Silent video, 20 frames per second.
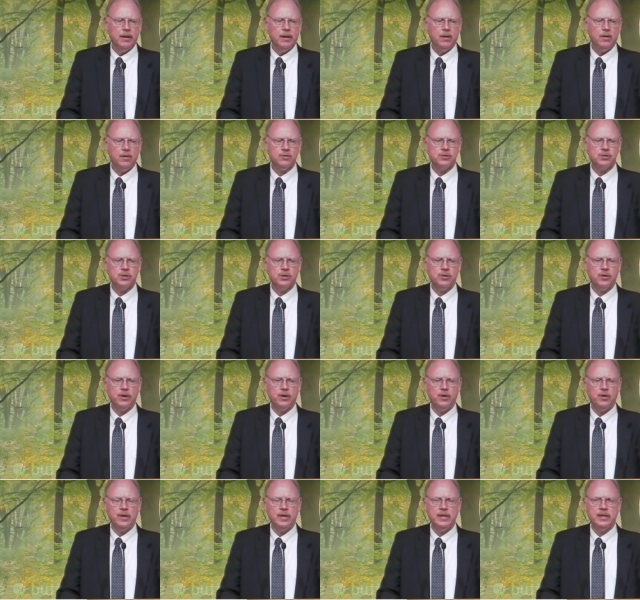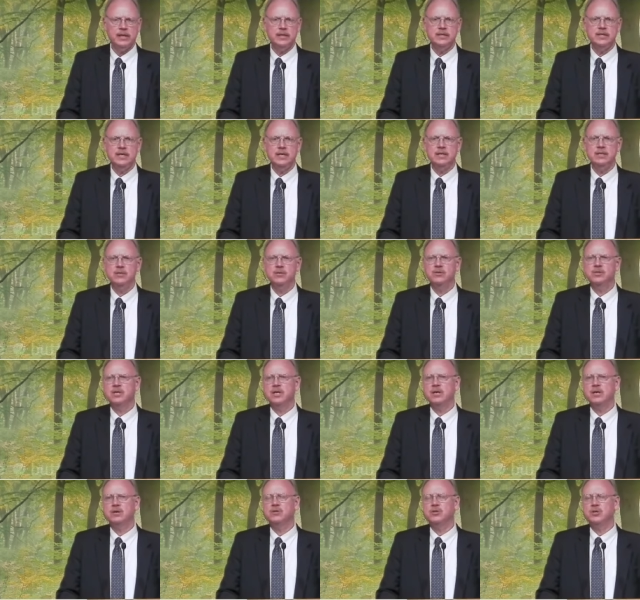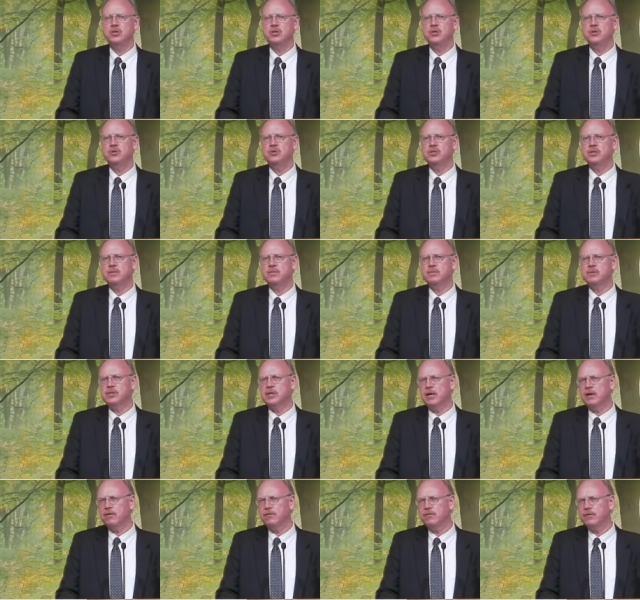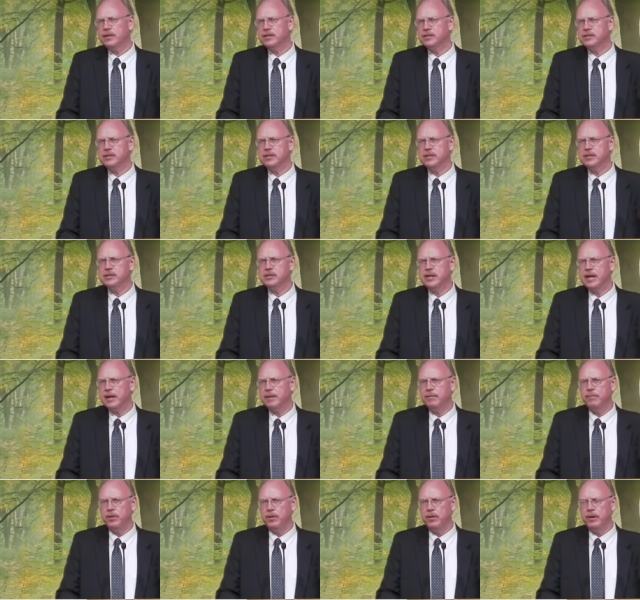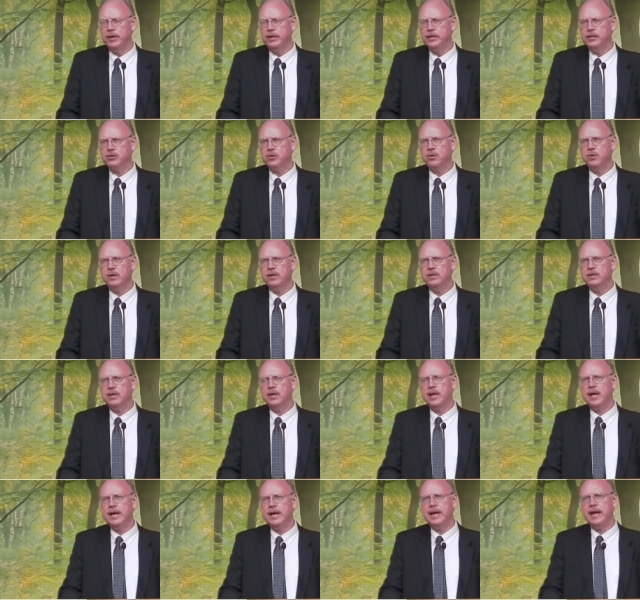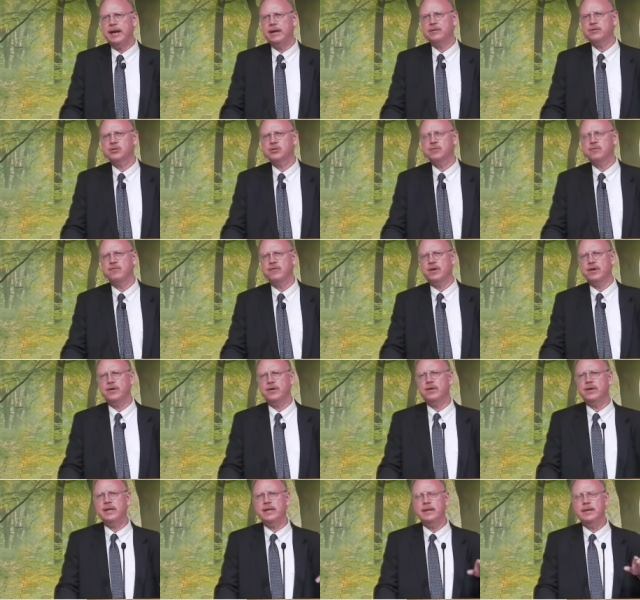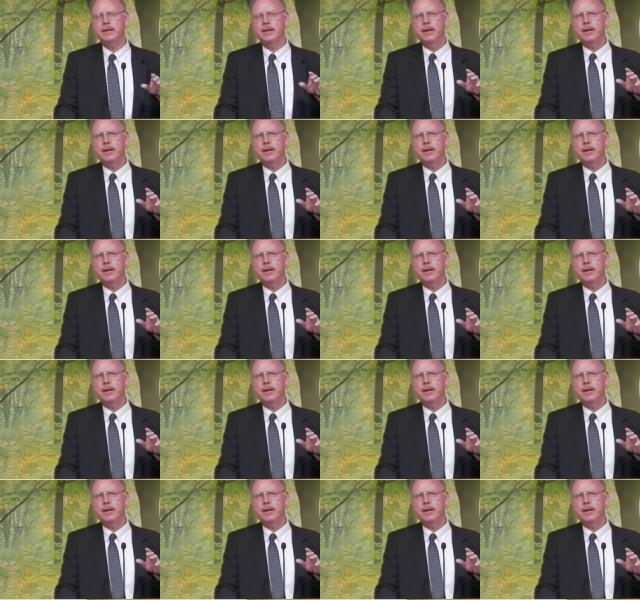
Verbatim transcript: Also, though, he continues here to use himself as an example, and he's going to lay out some very